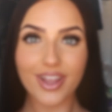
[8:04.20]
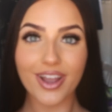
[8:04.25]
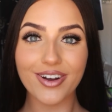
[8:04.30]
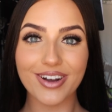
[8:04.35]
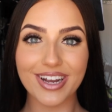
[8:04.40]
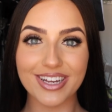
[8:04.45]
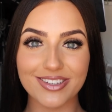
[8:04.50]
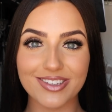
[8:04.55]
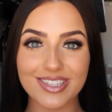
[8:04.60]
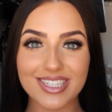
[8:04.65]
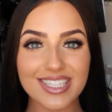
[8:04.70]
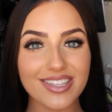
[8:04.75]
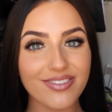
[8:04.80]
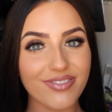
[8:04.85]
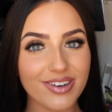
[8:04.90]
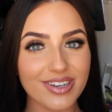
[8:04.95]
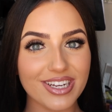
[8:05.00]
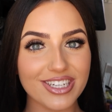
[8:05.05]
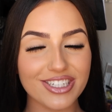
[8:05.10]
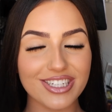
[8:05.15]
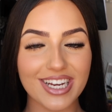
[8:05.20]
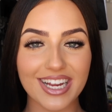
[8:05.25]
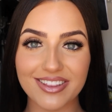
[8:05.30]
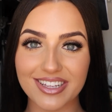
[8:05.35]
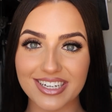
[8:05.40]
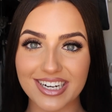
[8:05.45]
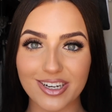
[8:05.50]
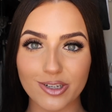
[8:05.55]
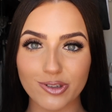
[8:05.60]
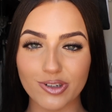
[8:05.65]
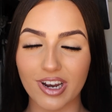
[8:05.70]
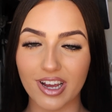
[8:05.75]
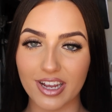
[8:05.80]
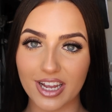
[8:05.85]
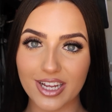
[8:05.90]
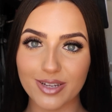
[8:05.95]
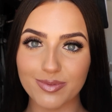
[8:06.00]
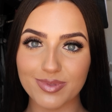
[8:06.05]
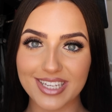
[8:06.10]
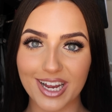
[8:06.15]
Okay, so this is the foundation in the natural light.
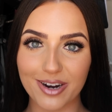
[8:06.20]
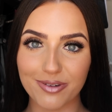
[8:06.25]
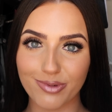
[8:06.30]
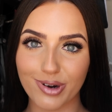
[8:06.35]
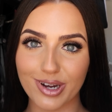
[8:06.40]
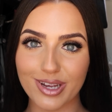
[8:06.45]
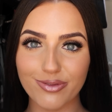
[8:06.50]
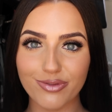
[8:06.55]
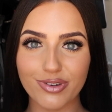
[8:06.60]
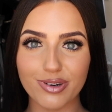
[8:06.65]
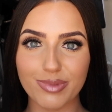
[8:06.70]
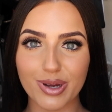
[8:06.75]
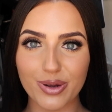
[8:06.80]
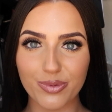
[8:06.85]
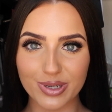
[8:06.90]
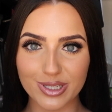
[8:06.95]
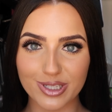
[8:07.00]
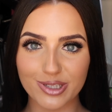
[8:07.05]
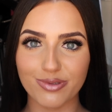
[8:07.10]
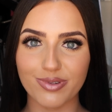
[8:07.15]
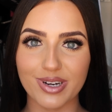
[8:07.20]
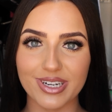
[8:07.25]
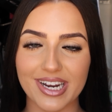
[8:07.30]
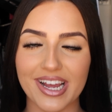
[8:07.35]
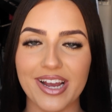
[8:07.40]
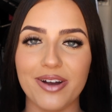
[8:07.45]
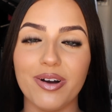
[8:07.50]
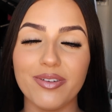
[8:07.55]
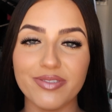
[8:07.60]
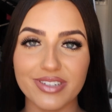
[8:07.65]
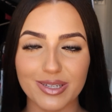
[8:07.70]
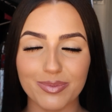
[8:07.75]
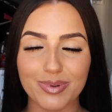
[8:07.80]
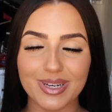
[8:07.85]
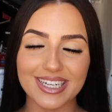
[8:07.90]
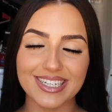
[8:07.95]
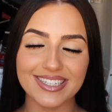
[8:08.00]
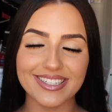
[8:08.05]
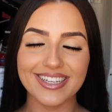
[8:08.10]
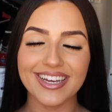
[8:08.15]
I am sat right in front of my window right now. Obviously,
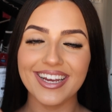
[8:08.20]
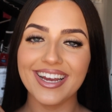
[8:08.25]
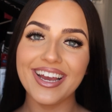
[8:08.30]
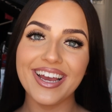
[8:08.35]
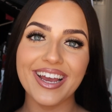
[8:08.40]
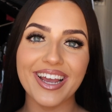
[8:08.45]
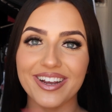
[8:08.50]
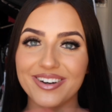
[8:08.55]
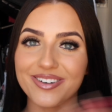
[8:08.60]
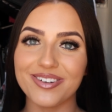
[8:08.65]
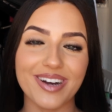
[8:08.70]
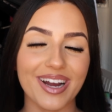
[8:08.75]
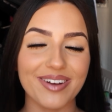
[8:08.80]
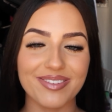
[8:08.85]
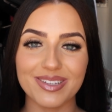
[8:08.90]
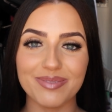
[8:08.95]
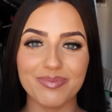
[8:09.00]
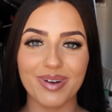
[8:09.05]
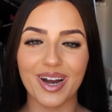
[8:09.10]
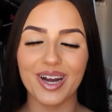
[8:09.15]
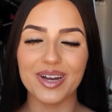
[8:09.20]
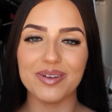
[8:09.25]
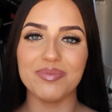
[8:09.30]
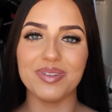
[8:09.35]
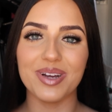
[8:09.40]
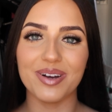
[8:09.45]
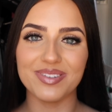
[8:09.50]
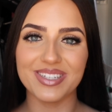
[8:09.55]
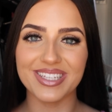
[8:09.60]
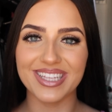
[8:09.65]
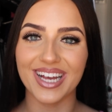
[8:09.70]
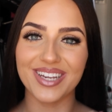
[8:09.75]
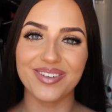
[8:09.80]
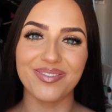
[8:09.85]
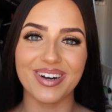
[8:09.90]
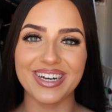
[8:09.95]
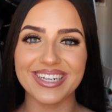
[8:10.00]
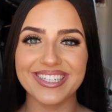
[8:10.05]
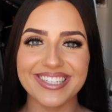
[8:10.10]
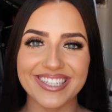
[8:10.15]
please ignore everything behind me. Obviously, that's
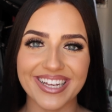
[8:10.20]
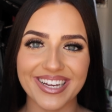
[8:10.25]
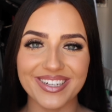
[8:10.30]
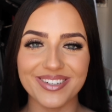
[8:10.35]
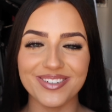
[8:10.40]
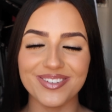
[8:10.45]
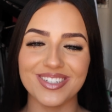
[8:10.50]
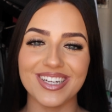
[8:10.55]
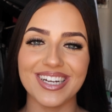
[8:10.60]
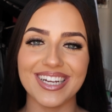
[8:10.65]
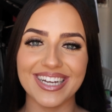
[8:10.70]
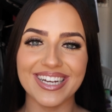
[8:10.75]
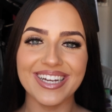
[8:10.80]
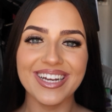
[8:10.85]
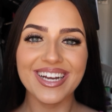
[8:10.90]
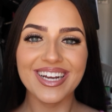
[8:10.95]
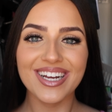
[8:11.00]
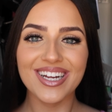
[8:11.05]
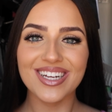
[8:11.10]
where I sit usually.